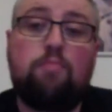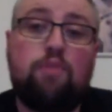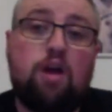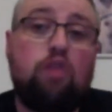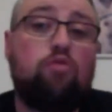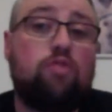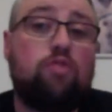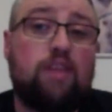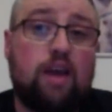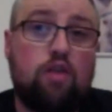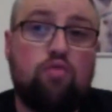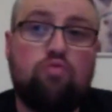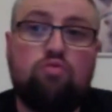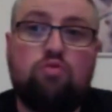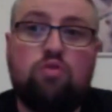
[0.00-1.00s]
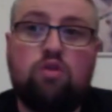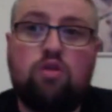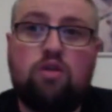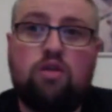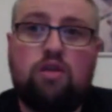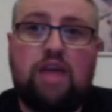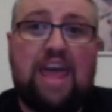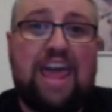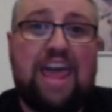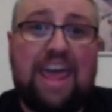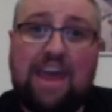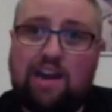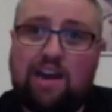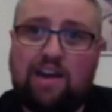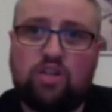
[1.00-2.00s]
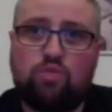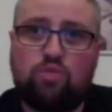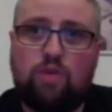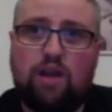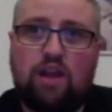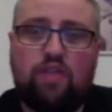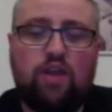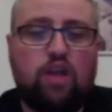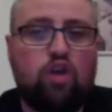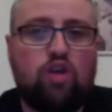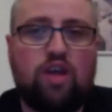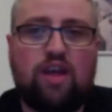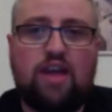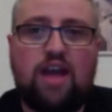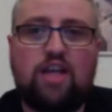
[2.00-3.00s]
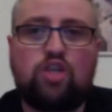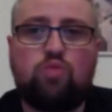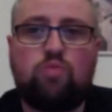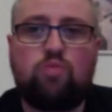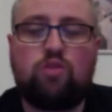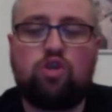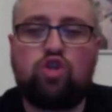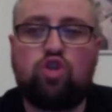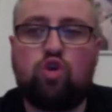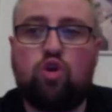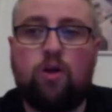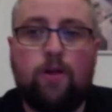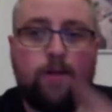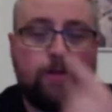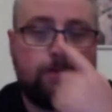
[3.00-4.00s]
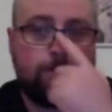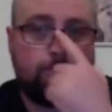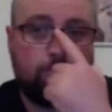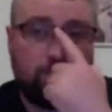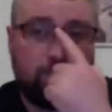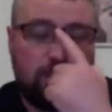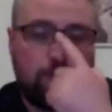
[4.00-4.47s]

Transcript: Damien Brown down early as well. I think you could catch him with a shot.